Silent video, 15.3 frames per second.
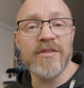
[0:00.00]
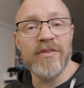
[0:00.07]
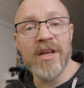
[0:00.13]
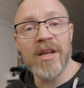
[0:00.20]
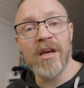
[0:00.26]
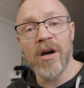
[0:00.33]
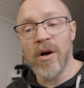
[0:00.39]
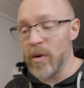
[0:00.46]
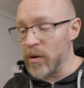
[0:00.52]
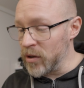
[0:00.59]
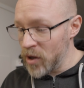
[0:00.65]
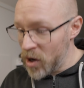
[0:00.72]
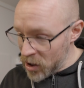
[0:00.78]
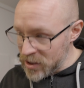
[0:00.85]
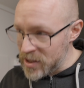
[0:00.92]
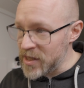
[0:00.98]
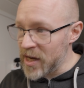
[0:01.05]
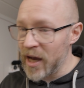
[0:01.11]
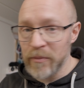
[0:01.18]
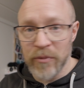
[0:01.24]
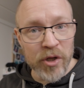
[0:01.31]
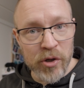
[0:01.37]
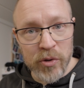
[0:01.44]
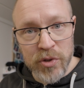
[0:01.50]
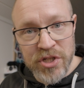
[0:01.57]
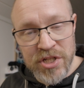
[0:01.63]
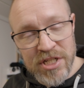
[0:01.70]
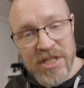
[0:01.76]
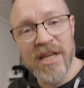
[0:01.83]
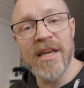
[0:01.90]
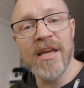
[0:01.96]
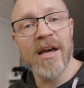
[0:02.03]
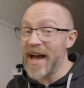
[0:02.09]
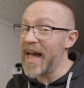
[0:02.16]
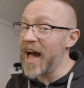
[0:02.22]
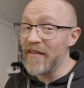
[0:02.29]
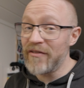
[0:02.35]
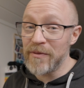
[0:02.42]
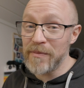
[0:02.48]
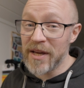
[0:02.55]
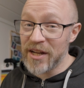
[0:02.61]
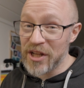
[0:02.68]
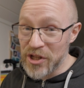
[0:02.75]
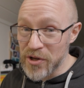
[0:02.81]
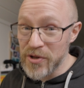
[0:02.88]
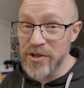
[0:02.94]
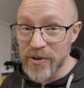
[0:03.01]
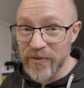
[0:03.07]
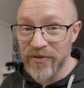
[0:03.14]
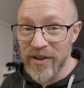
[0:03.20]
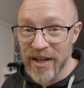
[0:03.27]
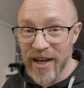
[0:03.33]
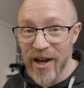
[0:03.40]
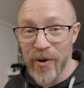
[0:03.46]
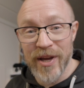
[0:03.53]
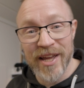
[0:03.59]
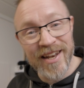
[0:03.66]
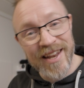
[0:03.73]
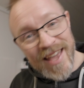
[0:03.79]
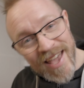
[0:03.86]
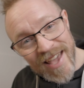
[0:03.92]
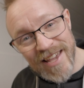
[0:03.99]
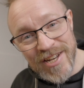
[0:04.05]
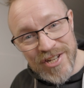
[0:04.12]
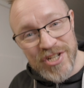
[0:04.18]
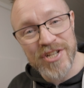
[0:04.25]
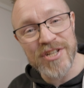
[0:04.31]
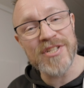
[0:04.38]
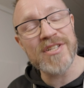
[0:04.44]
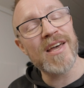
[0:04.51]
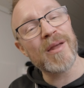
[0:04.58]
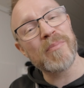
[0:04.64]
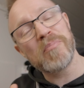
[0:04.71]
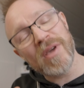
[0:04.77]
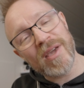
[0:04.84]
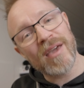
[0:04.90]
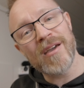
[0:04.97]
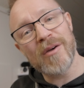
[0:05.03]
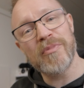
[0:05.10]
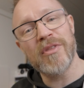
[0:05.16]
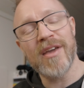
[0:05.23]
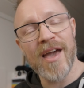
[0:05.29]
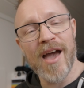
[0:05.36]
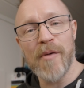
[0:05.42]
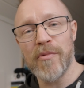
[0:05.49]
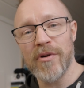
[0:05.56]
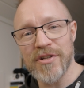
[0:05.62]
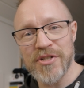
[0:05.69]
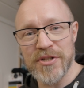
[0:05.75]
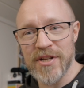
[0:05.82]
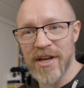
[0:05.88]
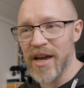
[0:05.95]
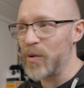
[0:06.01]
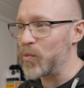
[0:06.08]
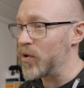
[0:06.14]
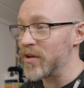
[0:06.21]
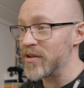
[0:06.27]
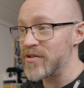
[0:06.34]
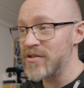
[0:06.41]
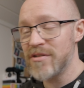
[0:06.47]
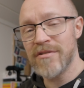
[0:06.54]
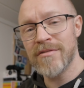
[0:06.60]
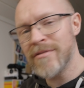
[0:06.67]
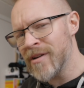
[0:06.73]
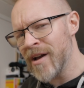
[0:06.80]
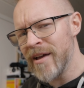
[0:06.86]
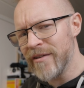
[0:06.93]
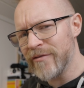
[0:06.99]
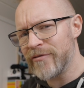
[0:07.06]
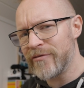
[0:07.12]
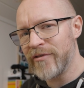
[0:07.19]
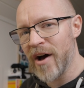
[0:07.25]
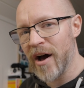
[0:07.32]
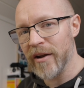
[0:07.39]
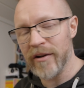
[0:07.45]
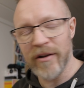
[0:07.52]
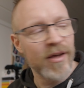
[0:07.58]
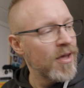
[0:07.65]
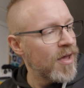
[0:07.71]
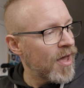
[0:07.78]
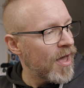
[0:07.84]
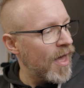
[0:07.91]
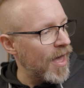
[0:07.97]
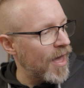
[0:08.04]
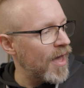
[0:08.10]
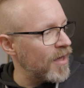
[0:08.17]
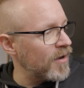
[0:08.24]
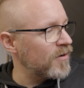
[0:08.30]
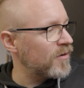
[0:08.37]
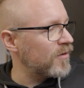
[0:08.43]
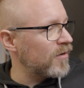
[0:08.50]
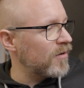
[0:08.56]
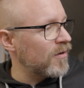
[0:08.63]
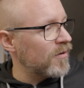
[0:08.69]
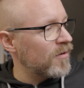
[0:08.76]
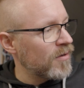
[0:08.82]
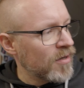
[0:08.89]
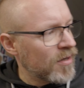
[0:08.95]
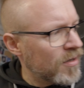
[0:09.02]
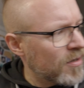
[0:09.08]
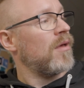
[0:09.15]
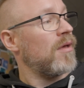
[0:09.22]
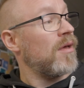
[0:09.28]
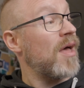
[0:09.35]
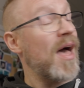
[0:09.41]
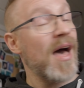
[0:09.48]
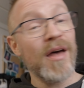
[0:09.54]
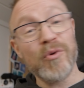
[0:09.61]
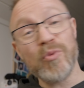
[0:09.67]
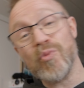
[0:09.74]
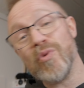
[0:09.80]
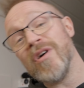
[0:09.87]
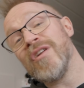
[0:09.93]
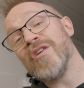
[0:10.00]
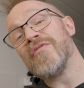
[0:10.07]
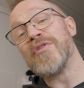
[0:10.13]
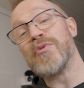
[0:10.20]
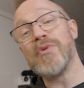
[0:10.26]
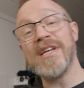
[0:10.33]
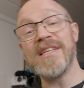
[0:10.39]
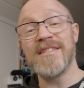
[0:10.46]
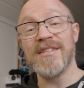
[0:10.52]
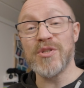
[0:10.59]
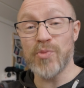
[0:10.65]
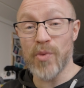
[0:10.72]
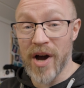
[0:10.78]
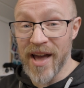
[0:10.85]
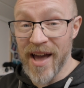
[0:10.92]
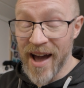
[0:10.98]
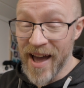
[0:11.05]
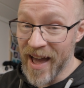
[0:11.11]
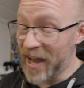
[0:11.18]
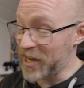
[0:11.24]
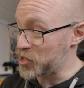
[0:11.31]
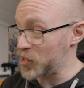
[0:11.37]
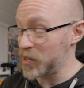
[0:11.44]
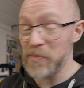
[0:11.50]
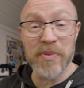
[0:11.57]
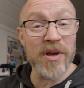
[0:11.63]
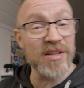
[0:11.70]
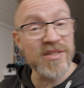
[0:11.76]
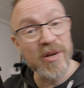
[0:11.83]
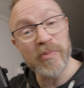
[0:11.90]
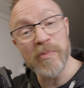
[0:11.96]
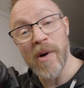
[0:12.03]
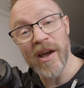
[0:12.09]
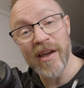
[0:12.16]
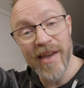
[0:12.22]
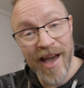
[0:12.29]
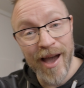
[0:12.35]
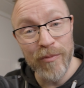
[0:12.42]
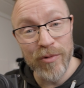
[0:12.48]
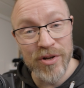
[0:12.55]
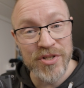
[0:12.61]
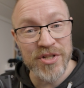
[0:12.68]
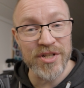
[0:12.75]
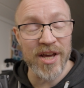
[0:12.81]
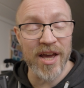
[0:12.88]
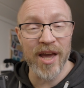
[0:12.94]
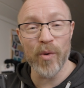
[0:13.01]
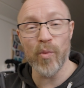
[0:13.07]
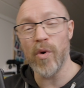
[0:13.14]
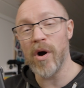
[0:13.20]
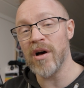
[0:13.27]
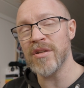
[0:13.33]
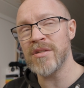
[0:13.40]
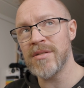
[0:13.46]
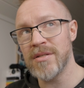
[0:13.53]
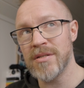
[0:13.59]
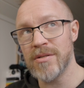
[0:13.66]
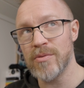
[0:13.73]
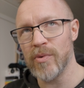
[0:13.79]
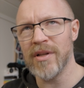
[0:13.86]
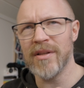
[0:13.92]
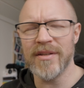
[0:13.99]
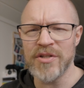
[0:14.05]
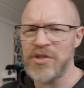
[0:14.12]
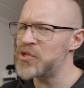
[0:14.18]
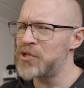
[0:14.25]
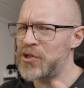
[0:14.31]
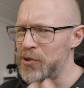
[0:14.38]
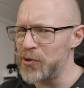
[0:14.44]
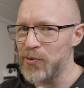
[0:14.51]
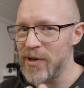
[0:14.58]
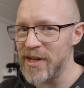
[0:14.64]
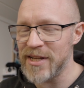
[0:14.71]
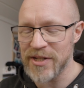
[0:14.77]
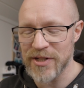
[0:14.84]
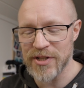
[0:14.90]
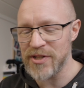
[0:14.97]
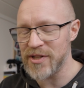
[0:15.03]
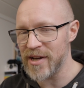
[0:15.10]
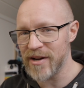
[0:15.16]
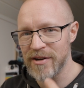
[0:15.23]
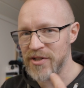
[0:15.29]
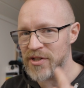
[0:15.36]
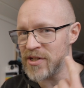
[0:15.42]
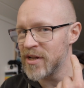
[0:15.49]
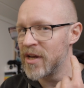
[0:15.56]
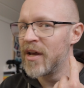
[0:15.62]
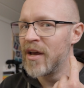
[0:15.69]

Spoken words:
video. Long time no see. I haven't made a YouTube video in ages, and picking up the camera today was kind of fun. And one of the reasons why I actually picked up my camera today was, well, there's two reasons. There's